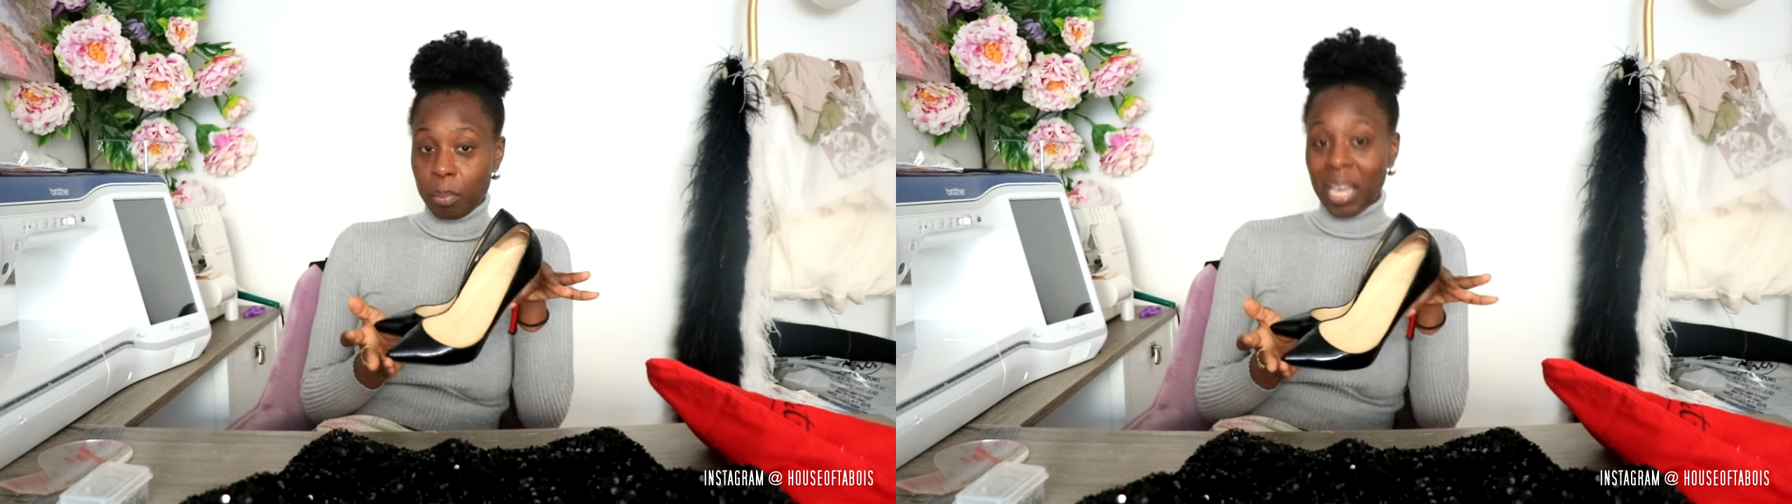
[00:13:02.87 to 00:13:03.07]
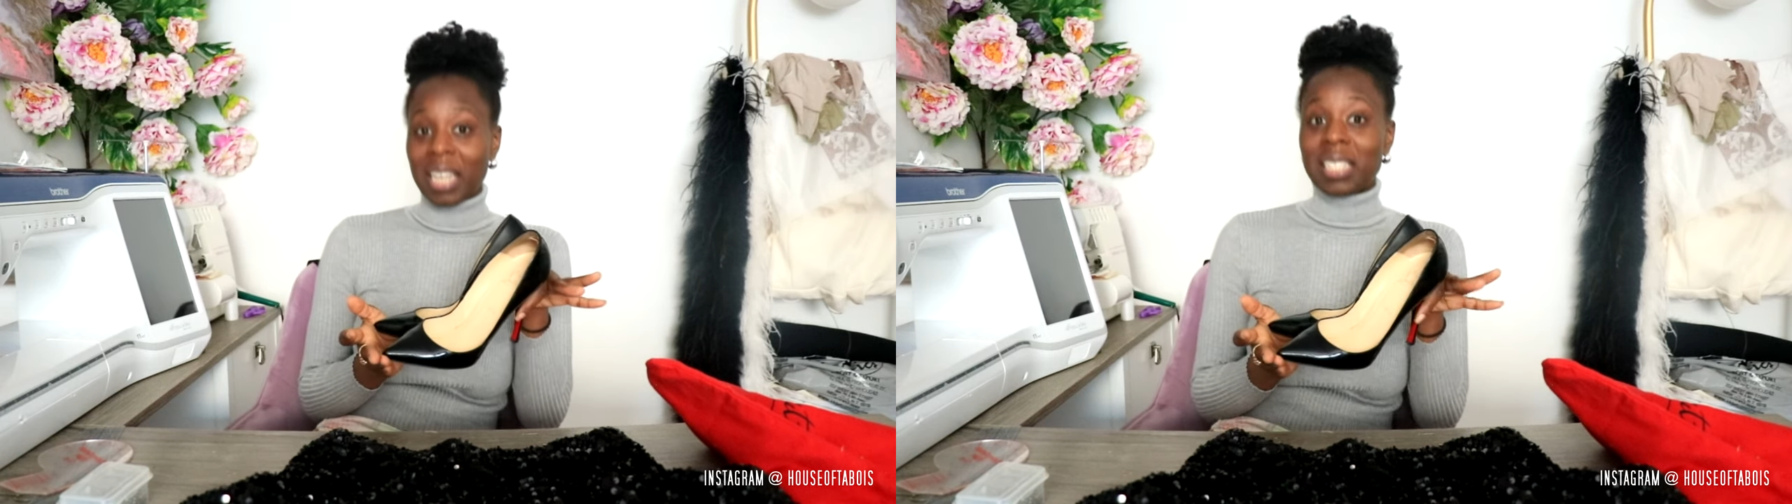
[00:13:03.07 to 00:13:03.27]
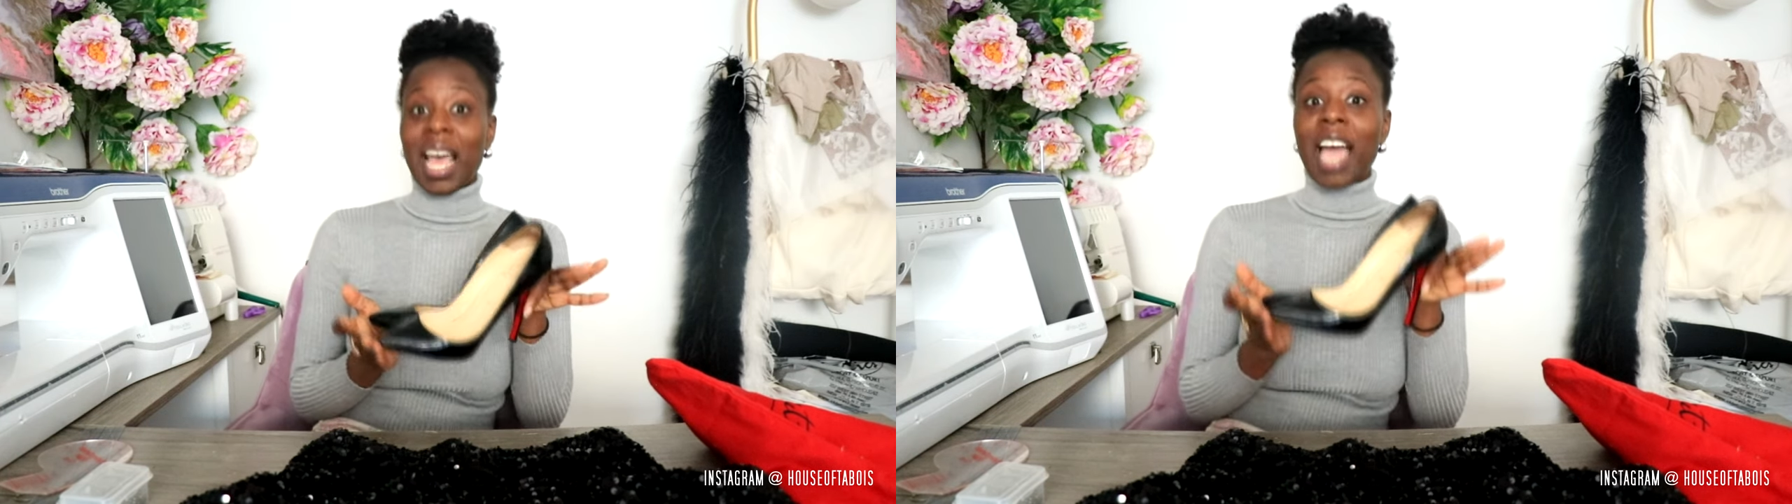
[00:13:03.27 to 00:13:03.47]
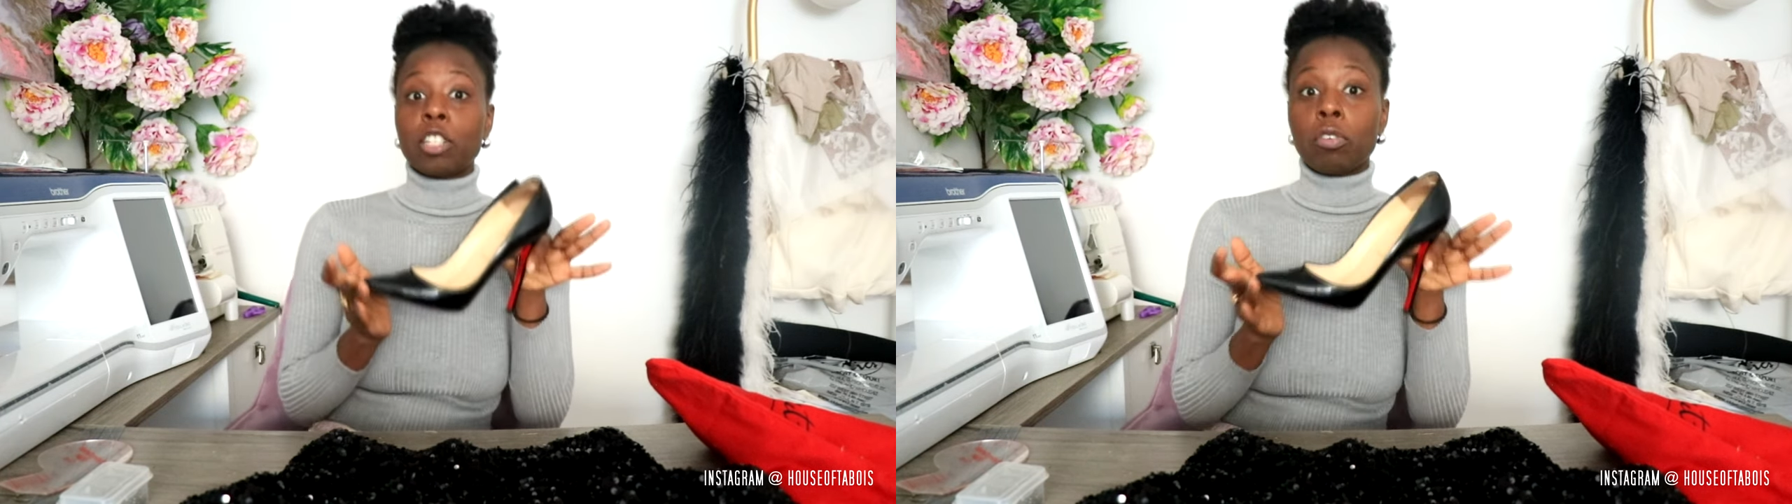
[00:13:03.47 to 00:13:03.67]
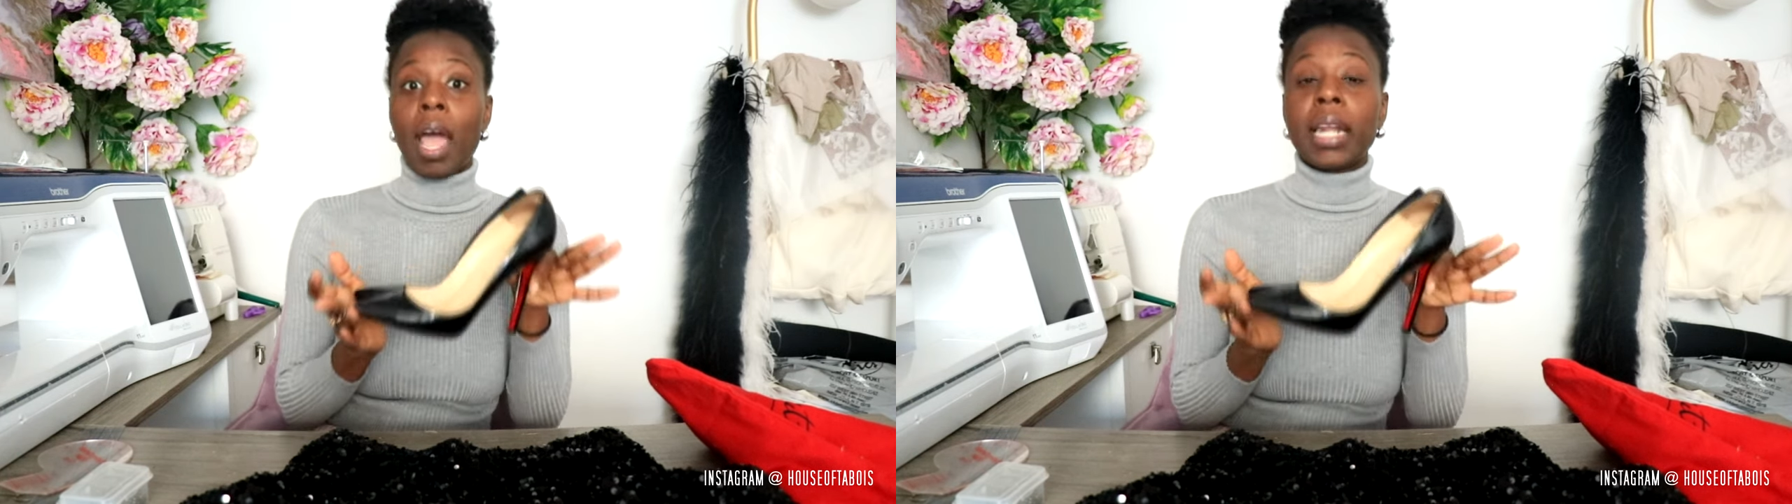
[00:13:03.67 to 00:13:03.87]
because I
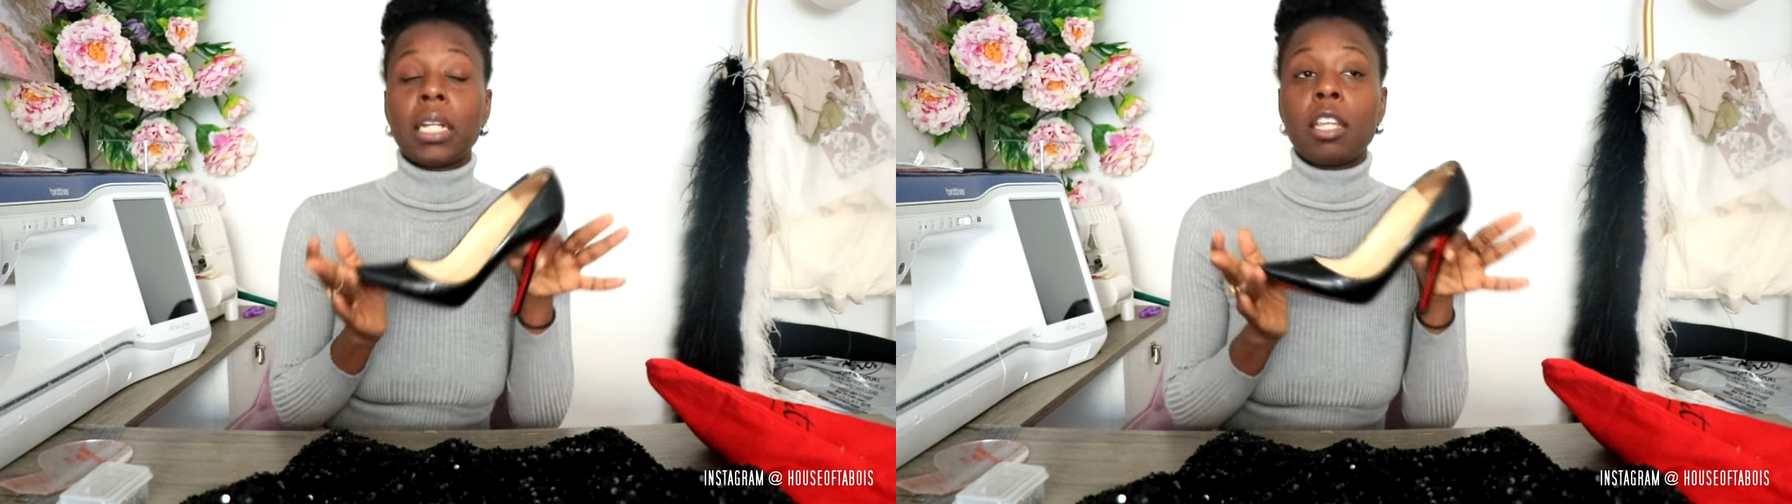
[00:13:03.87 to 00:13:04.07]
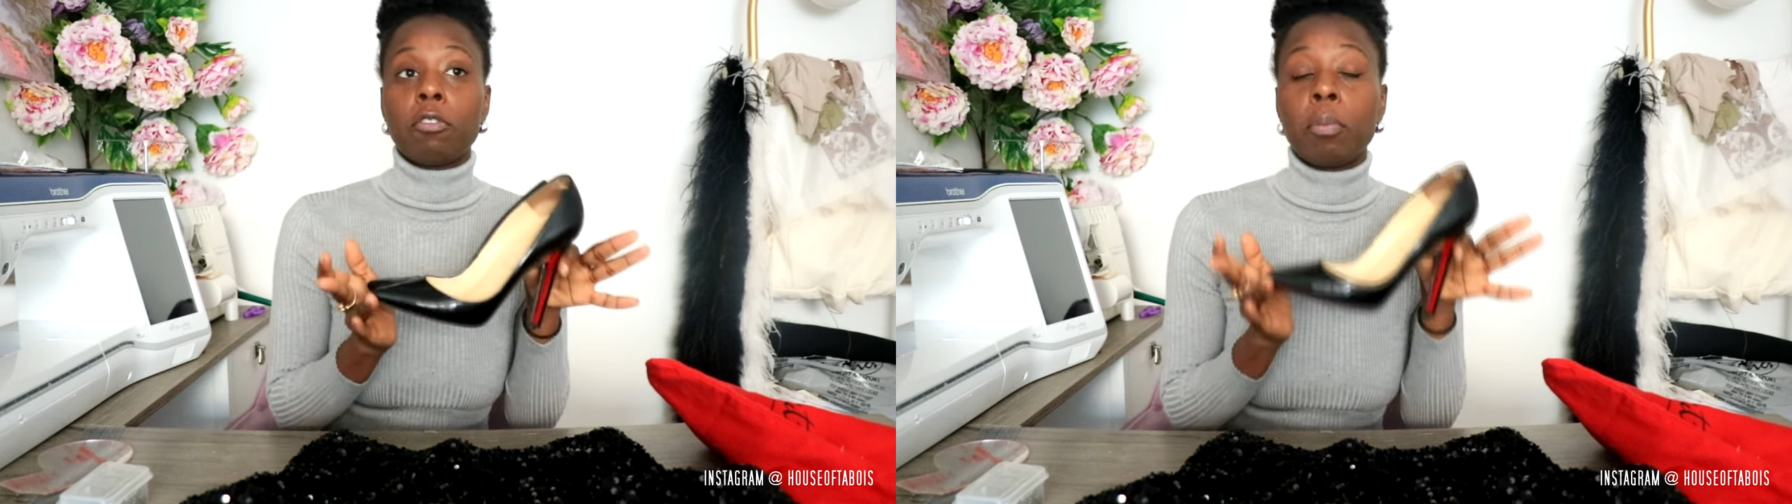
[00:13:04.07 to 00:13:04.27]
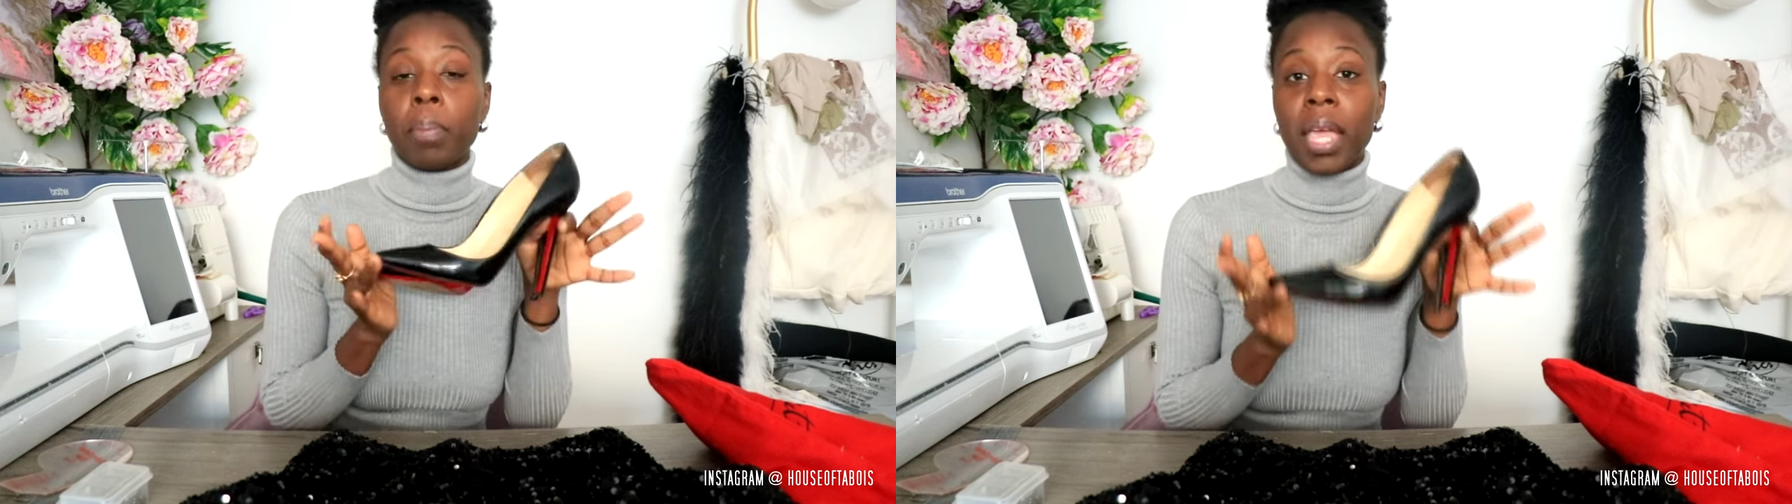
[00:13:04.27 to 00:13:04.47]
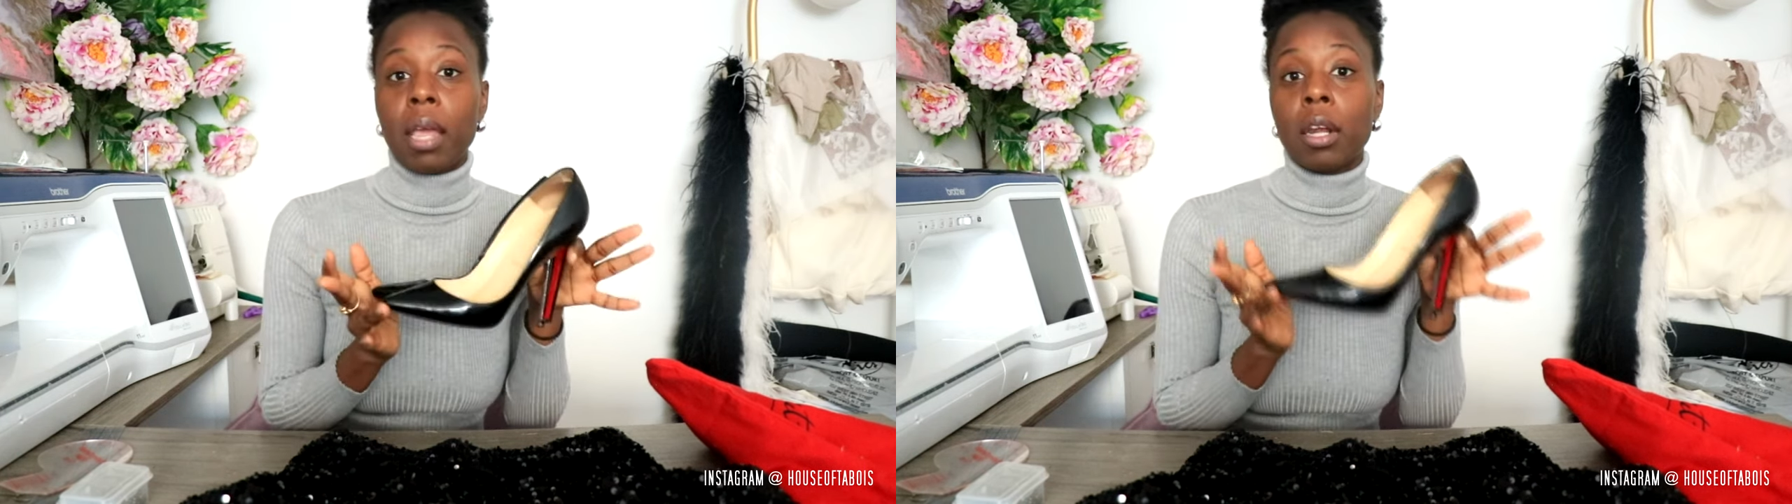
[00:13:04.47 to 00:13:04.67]
tried a different pair